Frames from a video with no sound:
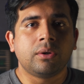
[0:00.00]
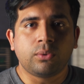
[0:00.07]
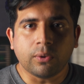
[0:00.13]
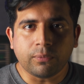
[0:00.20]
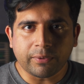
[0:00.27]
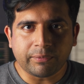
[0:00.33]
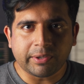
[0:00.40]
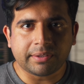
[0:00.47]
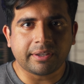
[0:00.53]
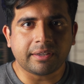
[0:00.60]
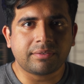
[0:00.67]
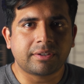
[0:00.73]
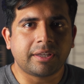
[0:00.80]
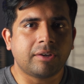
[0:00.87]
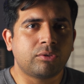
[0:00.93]

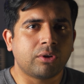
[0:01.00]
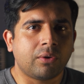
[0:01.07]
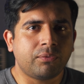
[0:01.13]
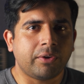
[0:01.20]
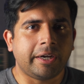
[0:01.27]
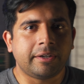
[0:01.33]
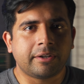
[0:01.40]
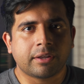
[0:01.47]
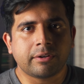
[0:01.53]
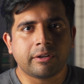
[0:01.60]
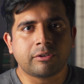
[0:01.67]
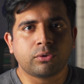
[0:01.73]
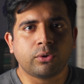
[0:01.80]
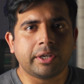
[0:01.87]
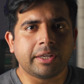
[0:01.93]
256 gigs of internal
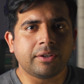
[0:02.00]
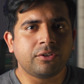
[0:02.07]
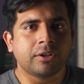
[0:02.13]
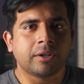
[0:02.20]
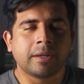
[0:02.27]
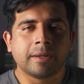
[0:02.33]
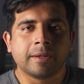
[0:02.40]
storage.